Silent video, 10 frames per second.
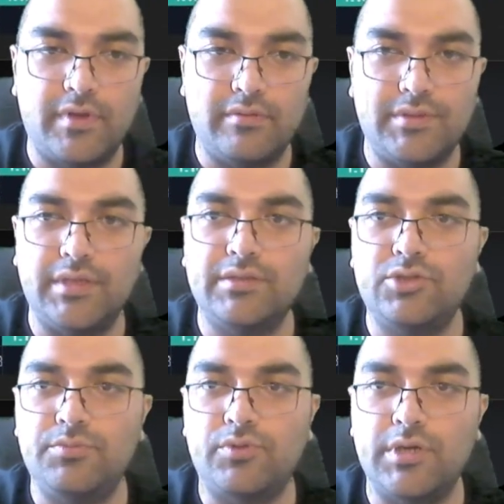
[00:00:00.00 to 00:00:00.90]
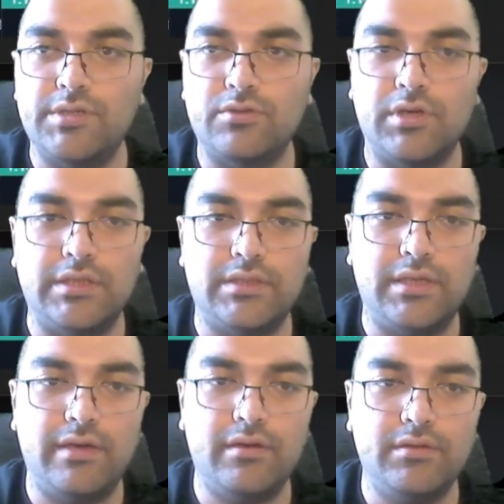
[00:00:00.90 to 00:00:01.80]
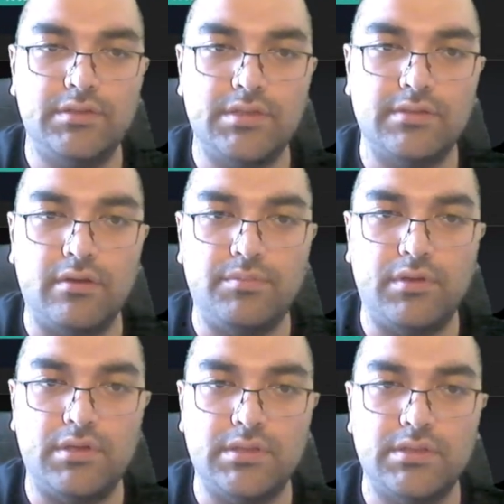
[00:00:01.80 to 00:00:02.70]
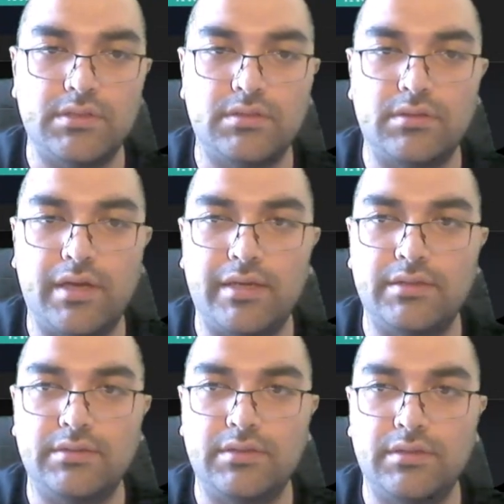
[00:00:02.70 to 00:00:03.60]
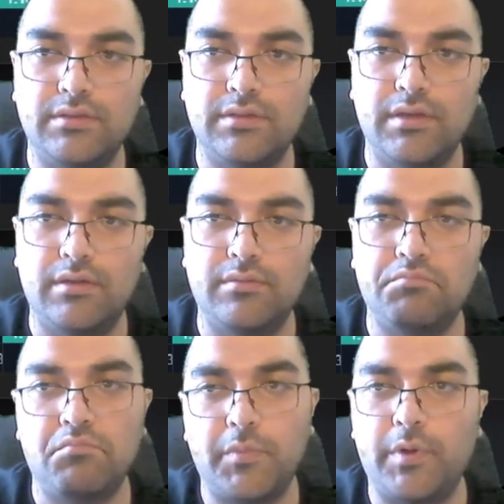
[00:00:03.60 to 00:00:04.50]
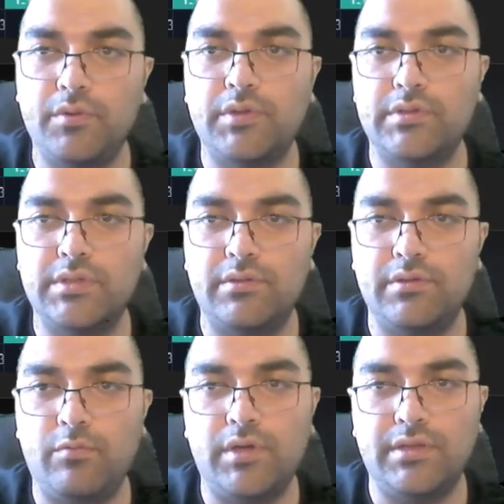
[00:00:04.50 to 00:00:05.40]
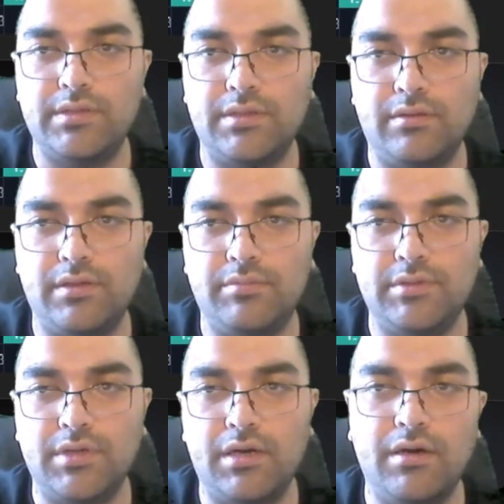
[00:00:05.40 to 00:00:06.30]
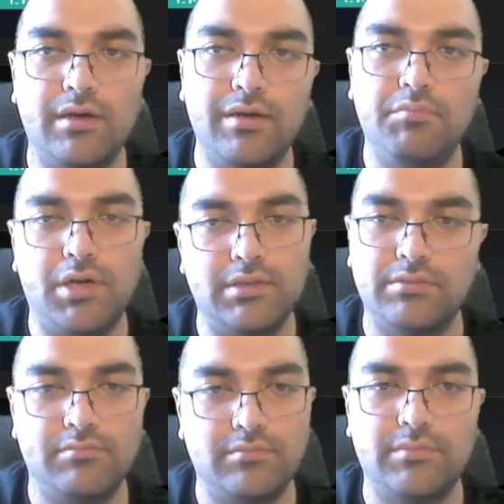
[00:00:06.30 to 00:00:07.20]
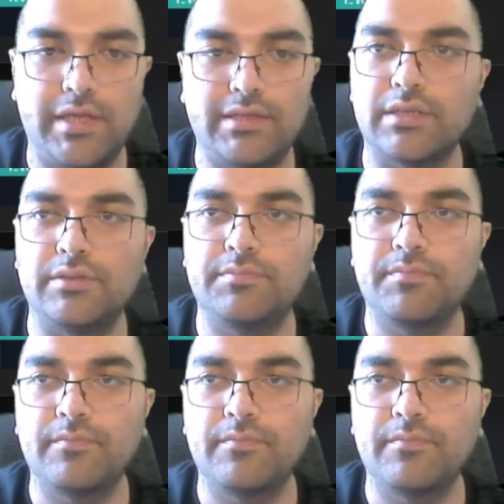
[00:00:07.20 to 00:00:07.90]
the entry price right now, the stop loss at OK31 is a little bit high, but that's good.